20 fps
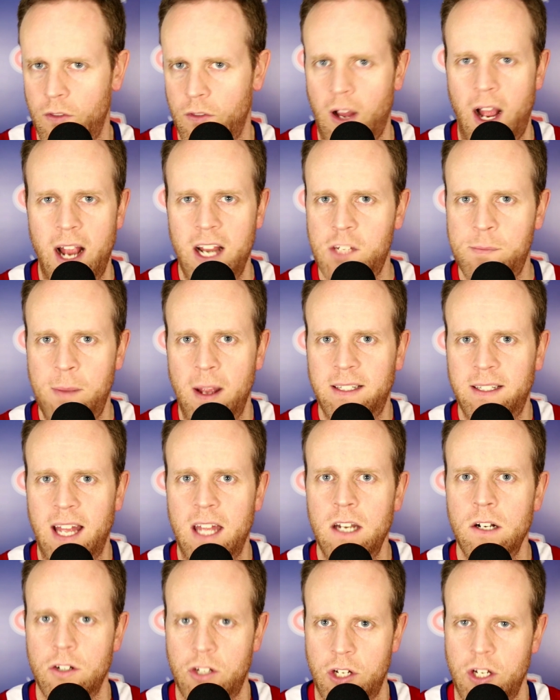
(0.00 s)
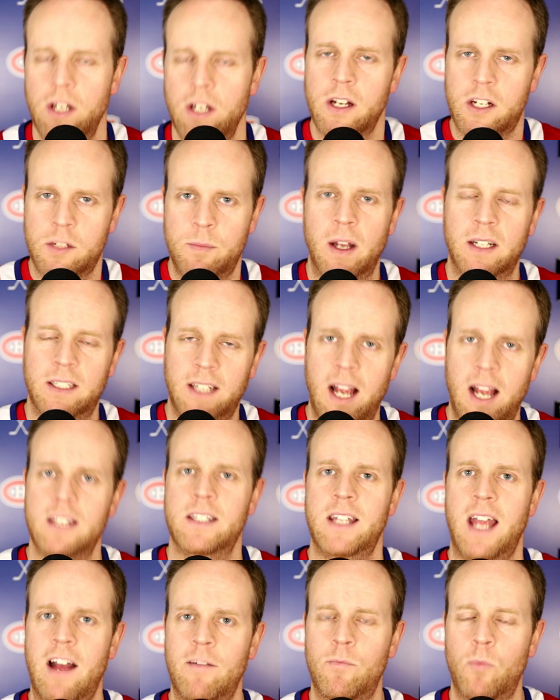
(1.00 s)
I expect energy. You expect guys
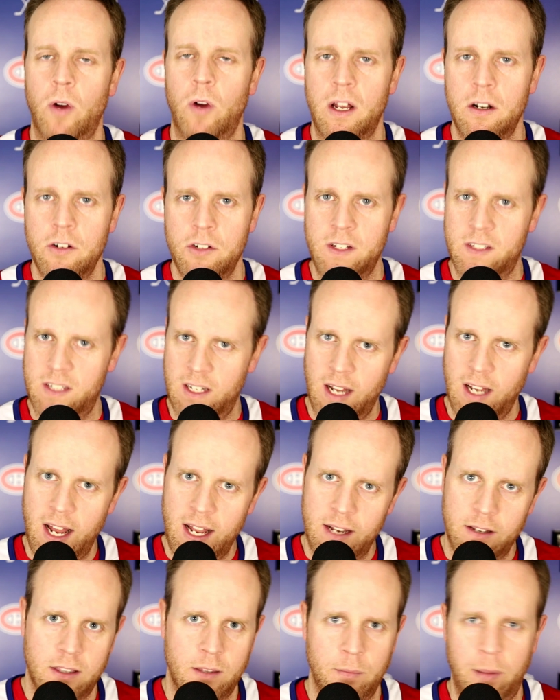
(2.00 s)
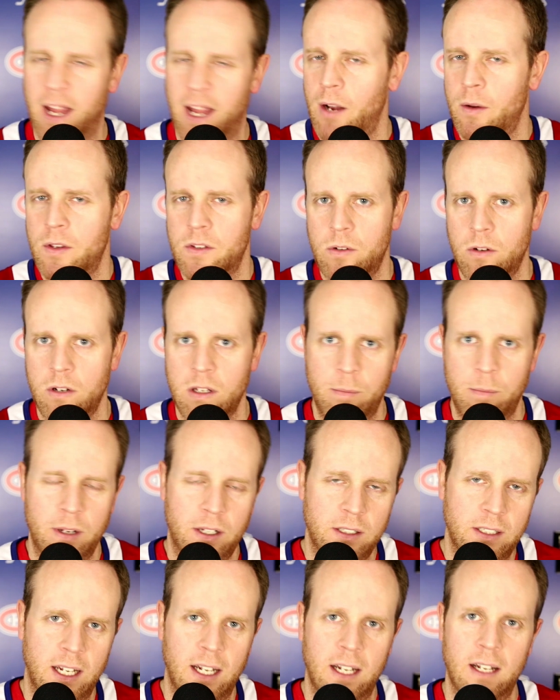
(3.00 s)
to have more energy tonight. The Penguins are in the
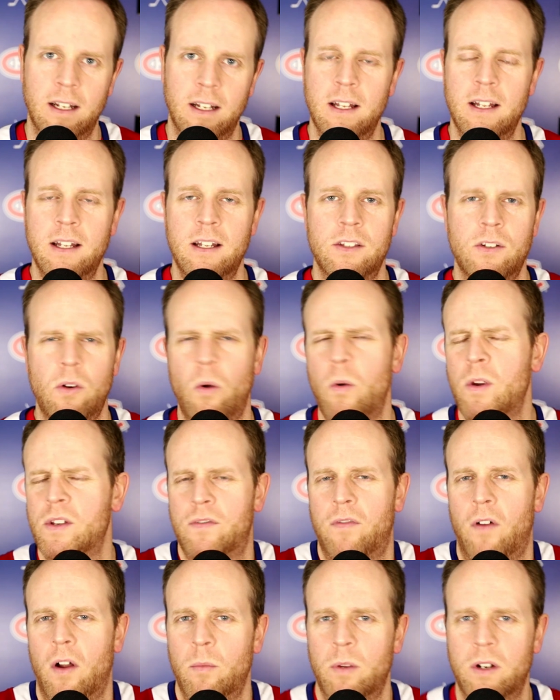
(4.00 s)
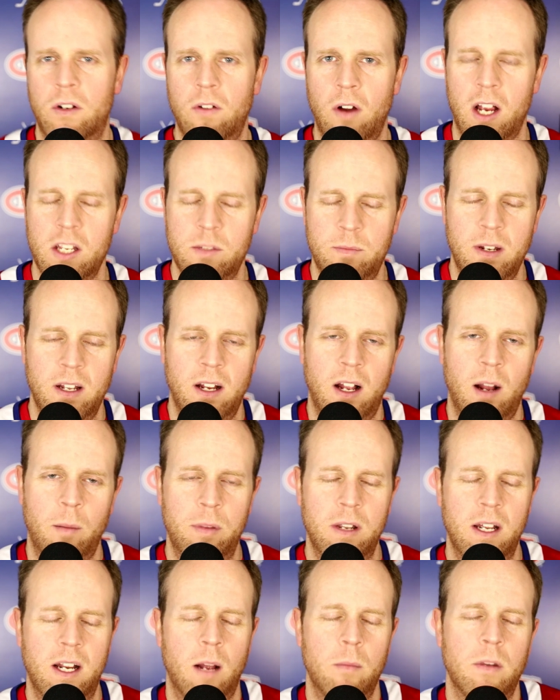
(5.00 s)
building. It's always fun when Crosby and
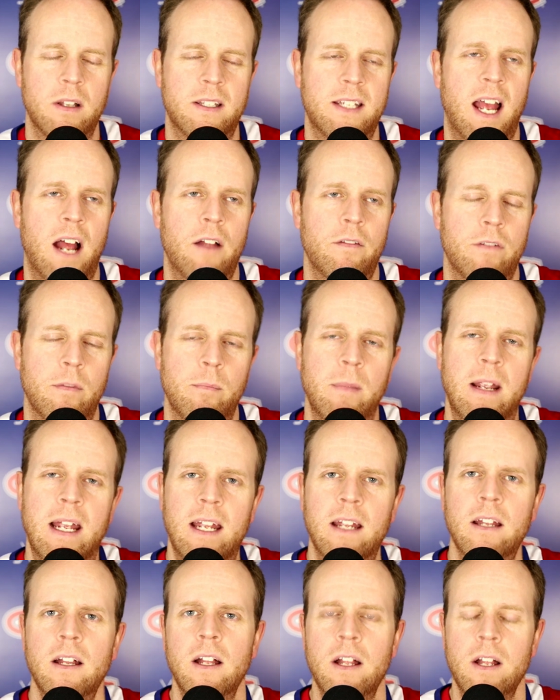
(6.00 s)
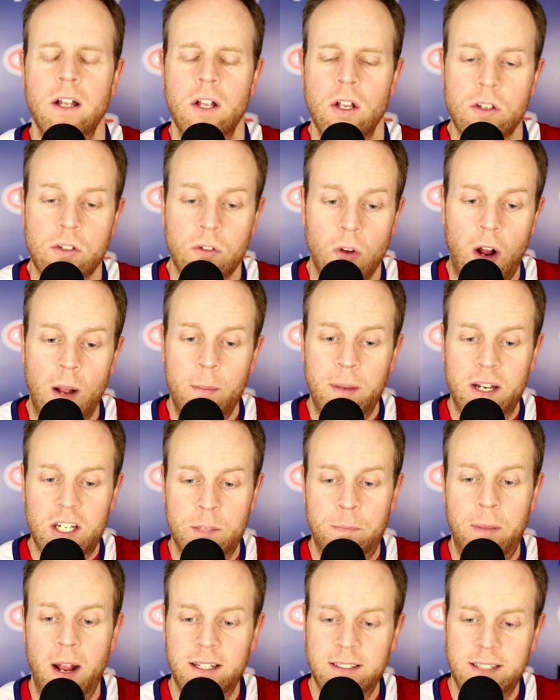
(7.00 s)
company come to town for me. So I'm
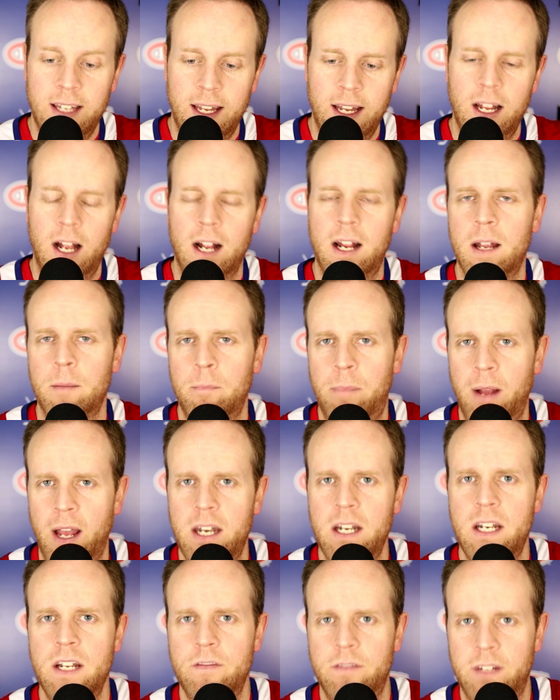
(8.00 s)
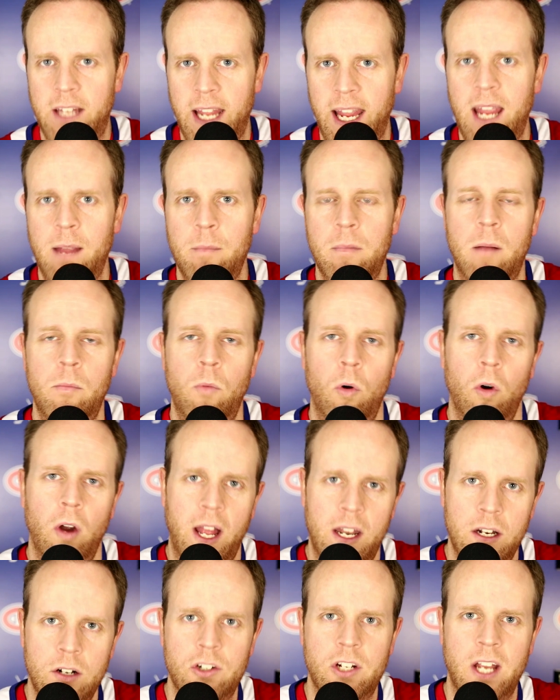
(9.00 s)
expecting a competitive game, a more
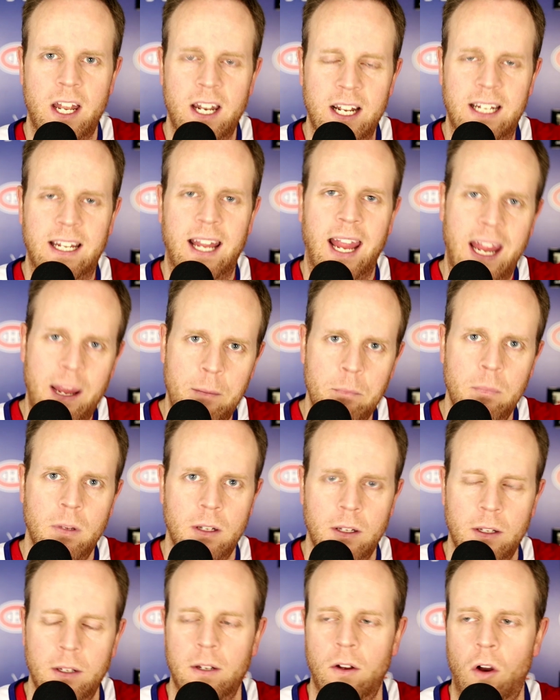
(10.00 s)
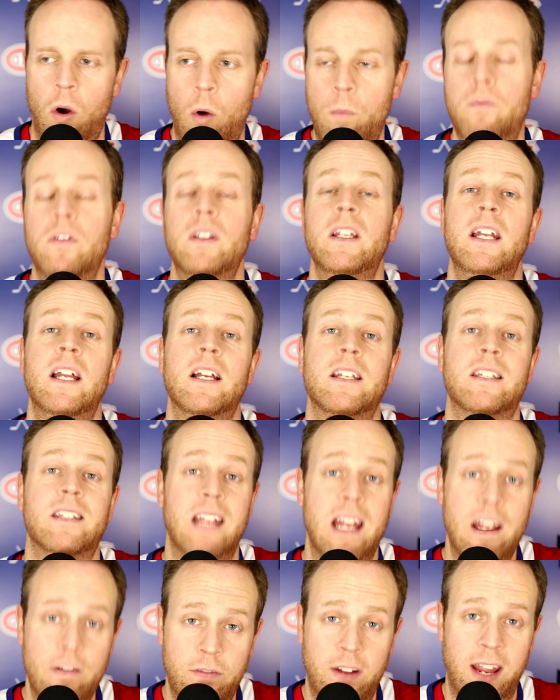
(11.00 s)
energetic game, hopefully a
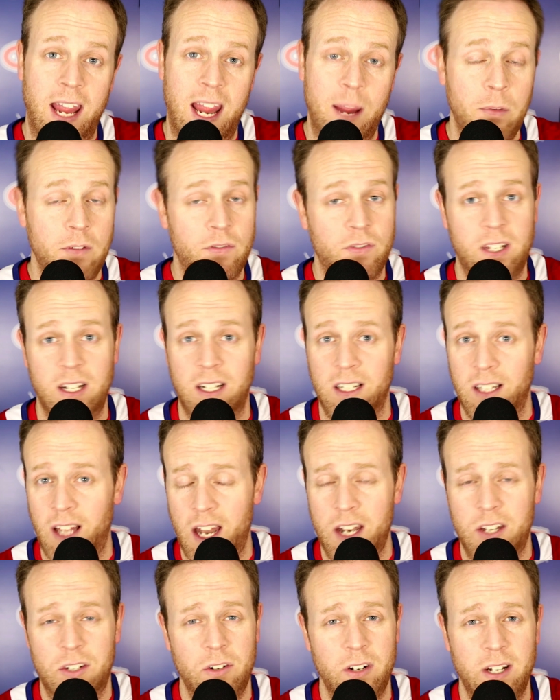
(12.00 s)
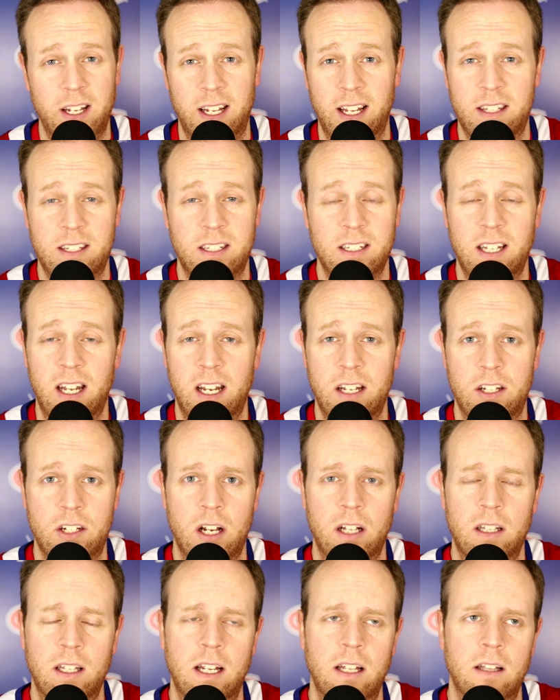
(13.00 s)
safe game. We've seen a lot of dirty hits in the
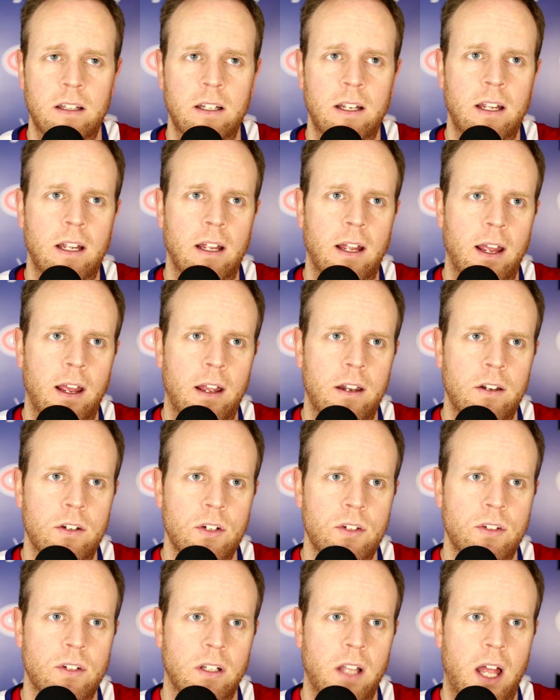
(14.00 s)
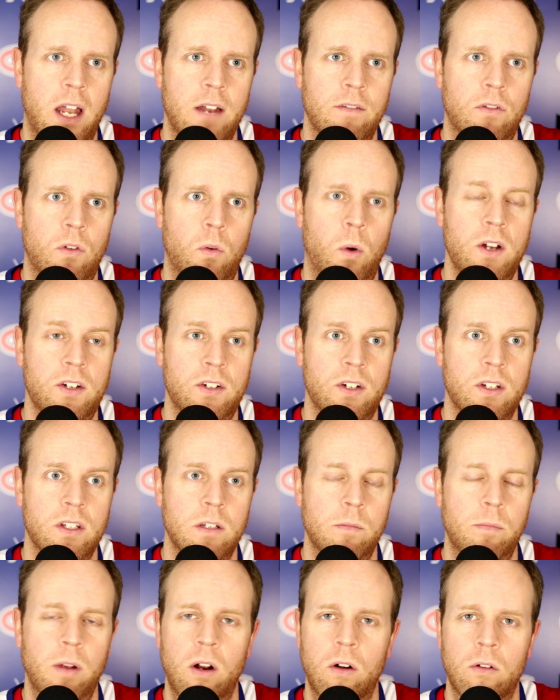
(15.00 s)
NHL lately and just a lot of questions
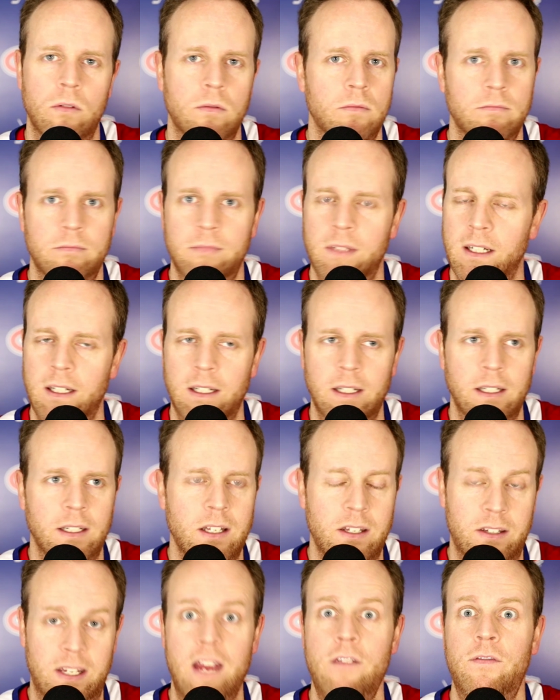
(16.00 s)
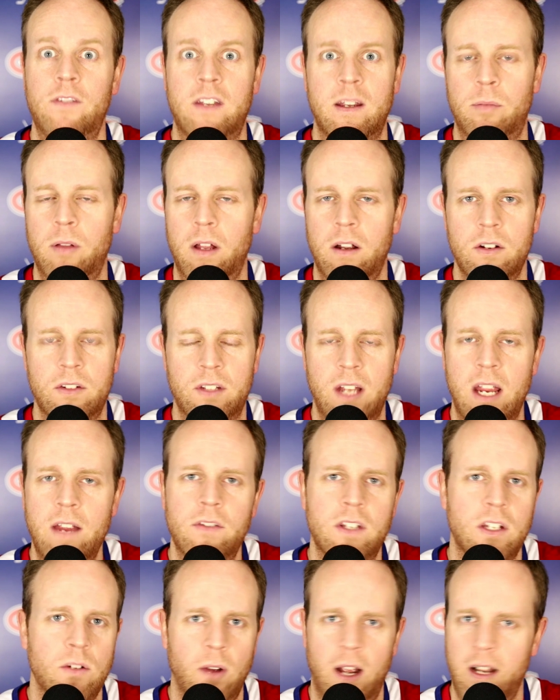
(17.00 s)
about safety, player
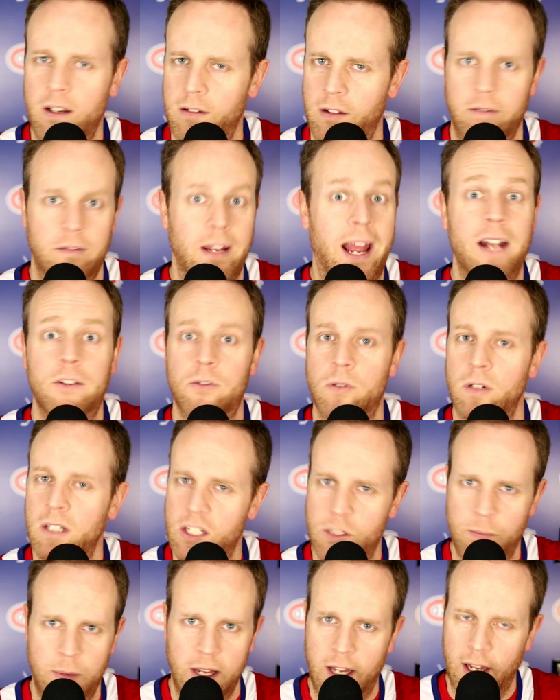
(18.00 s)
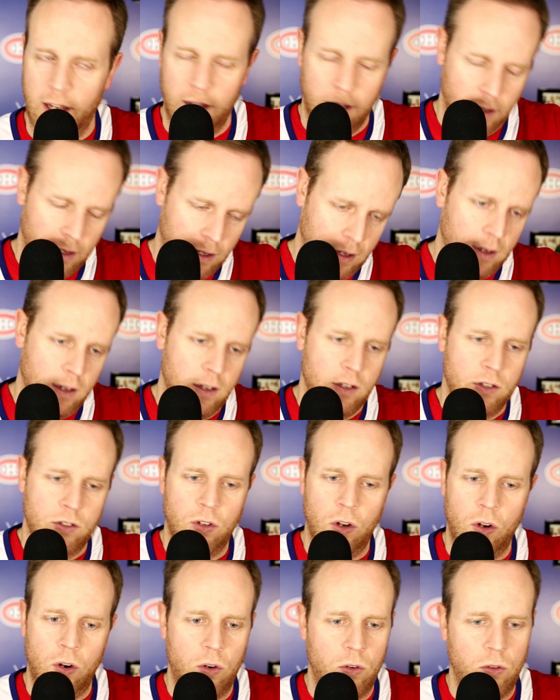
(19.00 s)
safety, right? Naturally speaking.
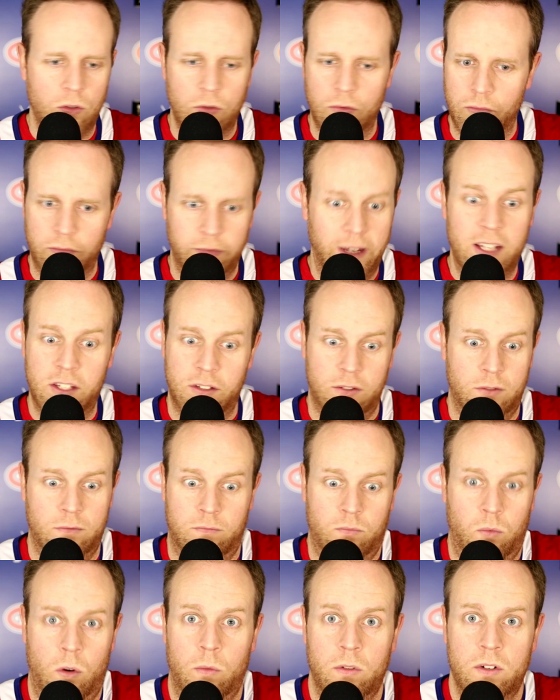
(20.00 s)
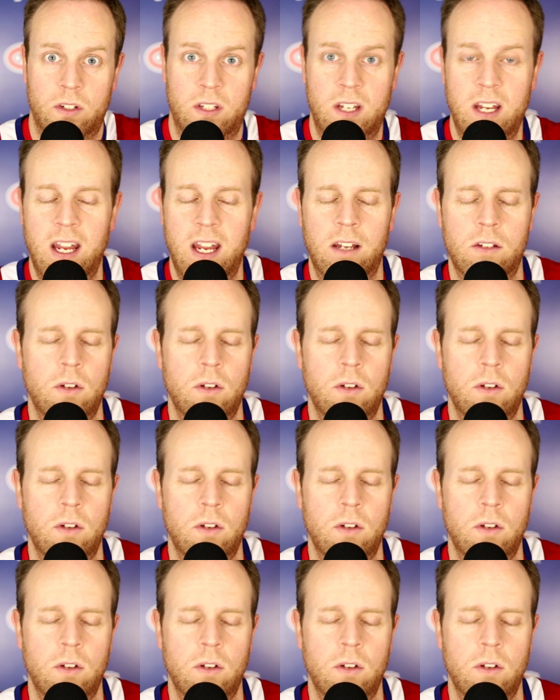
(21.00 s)
So that's what we're seeing.